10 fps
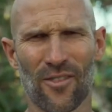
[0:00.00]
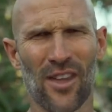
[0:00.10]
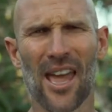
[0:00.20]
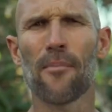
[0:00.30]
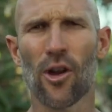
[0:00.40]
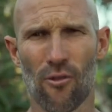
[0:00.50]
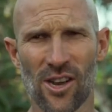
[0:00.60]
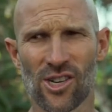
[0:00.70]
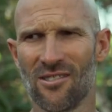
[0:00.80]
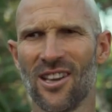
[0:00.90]
Forget
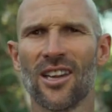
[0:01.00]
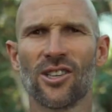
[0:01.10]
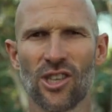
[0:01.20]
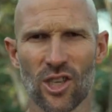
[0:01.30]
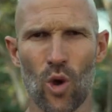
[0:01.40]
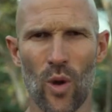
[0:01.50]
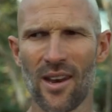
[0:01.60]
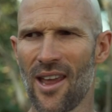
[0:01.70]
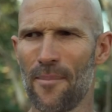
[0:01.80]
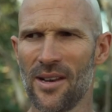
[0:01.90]
moderation. Just
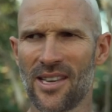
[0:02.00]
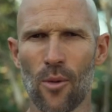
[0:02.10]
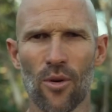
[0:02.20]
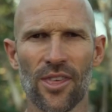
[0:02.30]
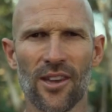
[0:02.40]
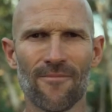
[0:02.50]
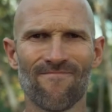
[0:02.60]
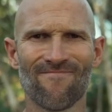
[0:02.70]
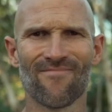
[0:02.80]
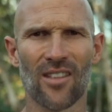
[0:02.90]
quit and be done with it
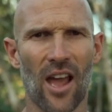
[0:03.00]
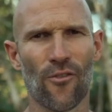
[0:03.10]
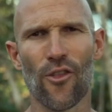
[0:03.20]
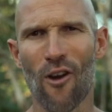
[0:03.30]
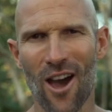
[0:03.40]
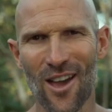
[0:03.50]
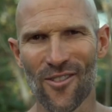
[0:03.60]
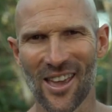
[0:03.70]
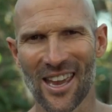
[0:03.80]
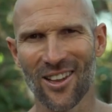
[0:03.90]
and thrive
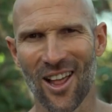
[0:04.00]
in